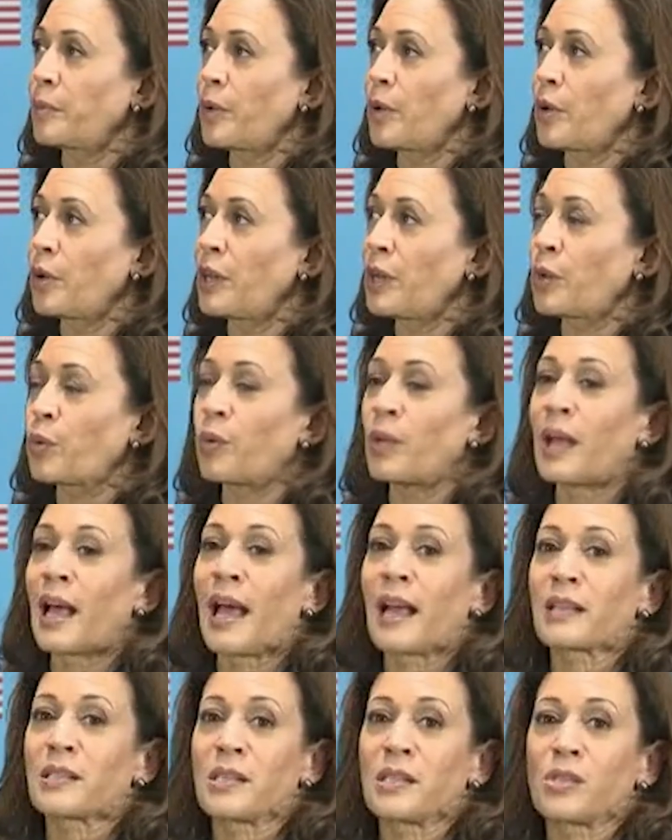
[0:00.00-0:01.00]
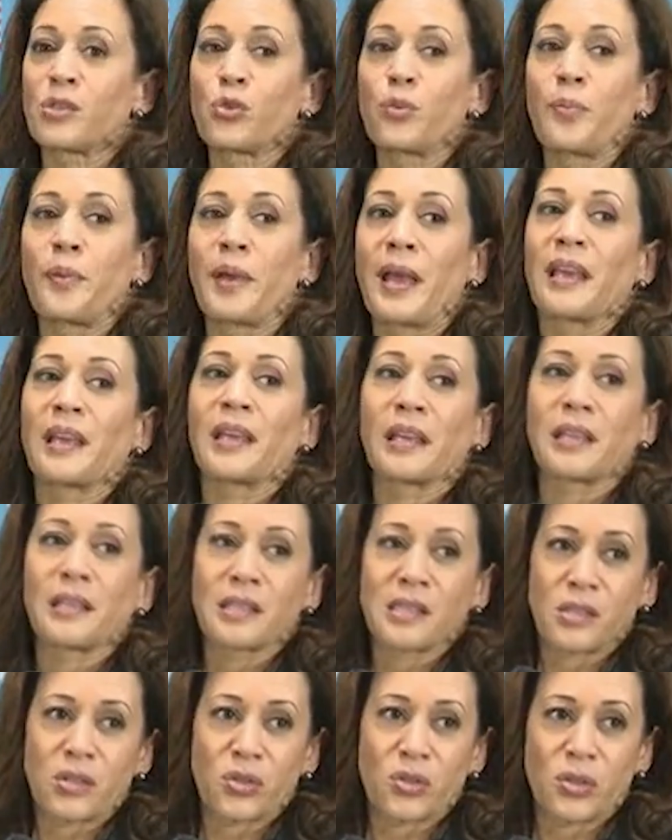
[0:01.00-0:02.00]
equal access to banking
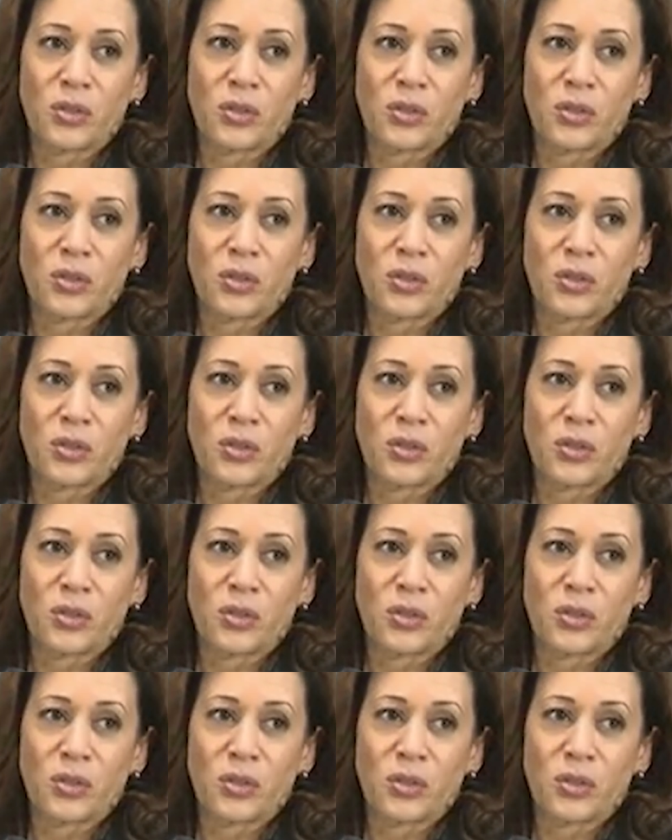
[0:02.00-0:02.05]
systems,